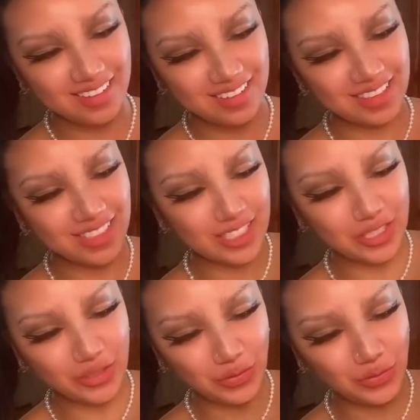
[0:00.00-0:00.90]
Like,
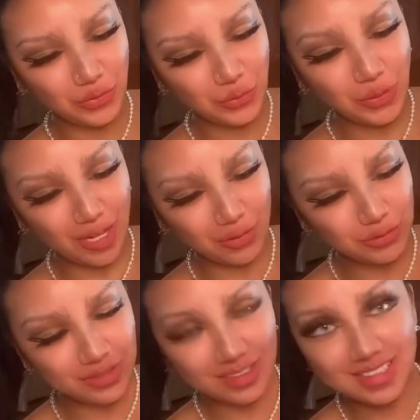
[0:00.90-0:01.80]
wow,
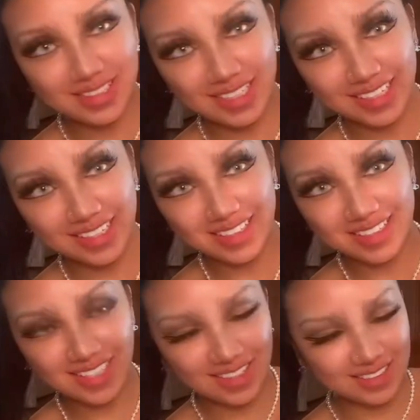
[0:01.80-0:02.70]
it's like
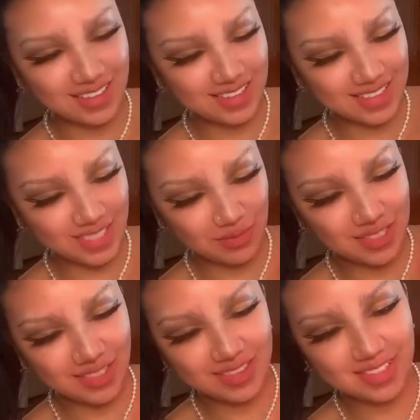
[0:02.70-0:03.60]
exactly the same
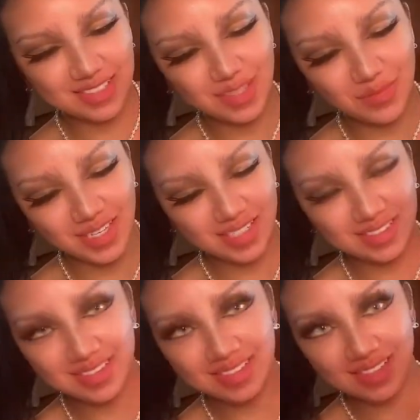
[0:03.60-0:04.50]
size as the
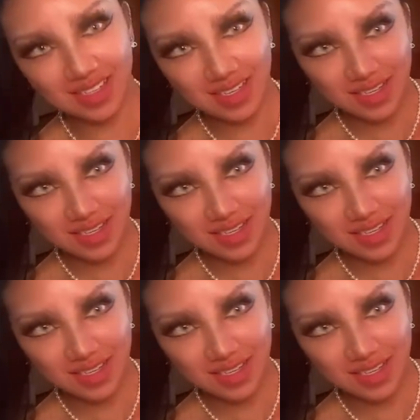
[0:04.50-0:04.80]
base.